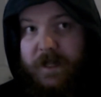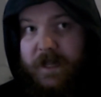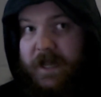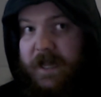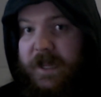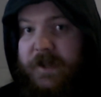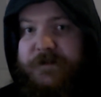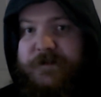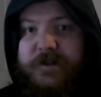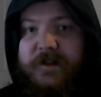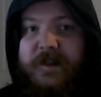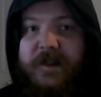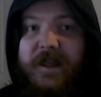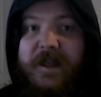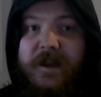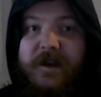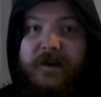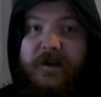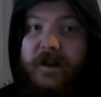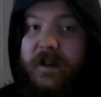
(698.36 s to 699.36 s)
even
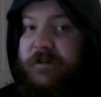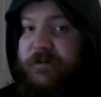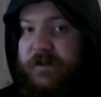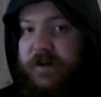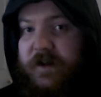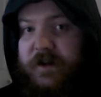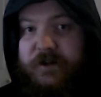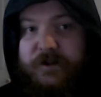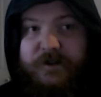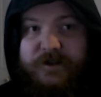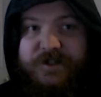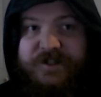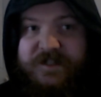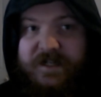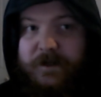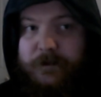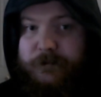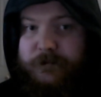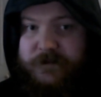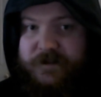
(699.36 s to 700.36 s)
then, even on
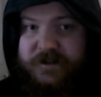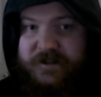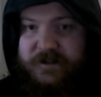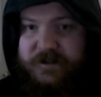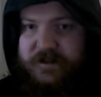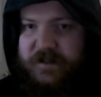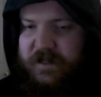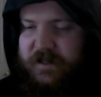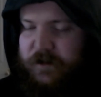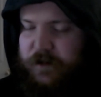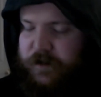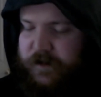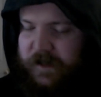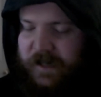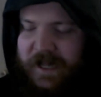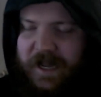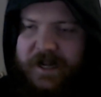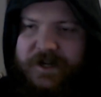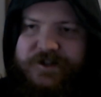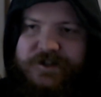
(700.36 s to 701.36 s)
some odd
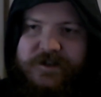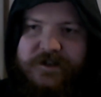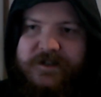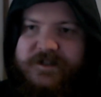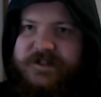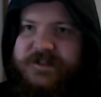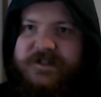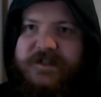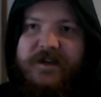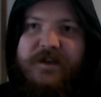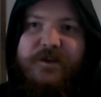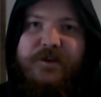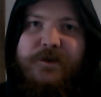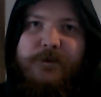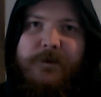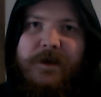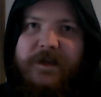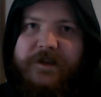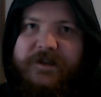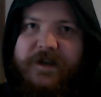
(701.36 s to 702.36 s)
occasion, I decided to
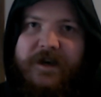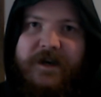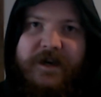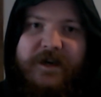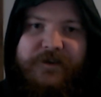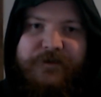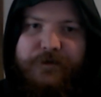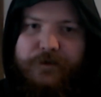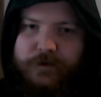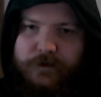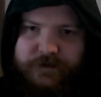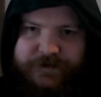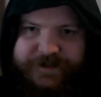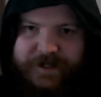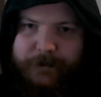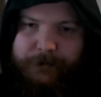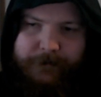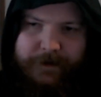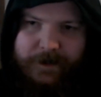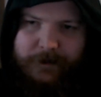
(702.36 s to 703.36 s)
make art for
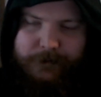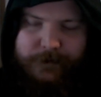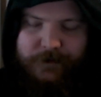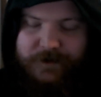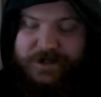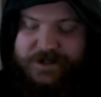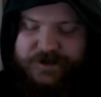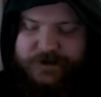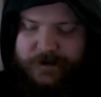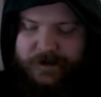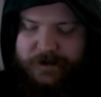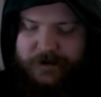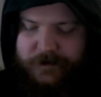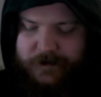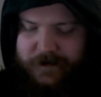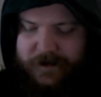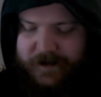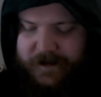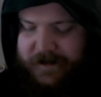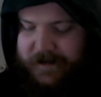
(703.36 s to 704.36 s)
some people as well,
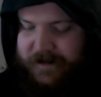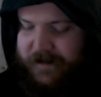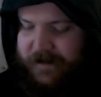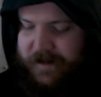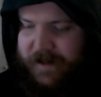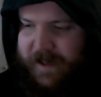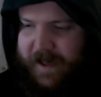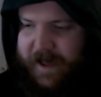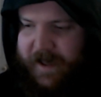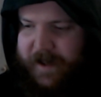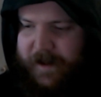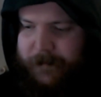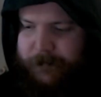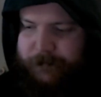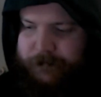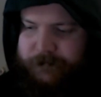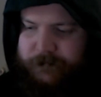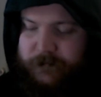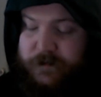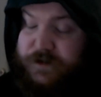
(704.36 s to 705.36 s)

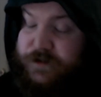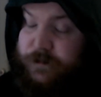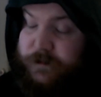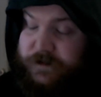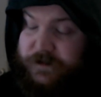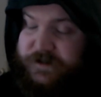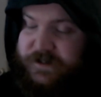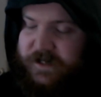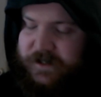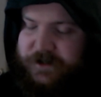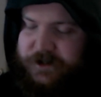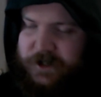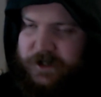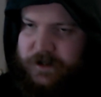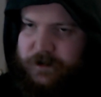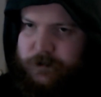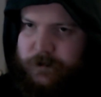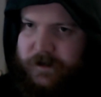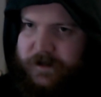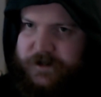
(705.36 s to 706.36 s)
which was actually
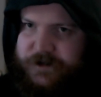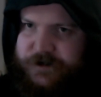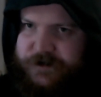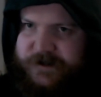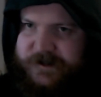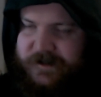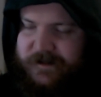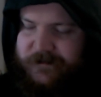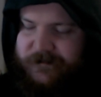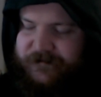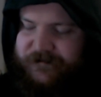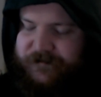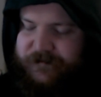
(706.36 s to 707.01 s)
quite interesting.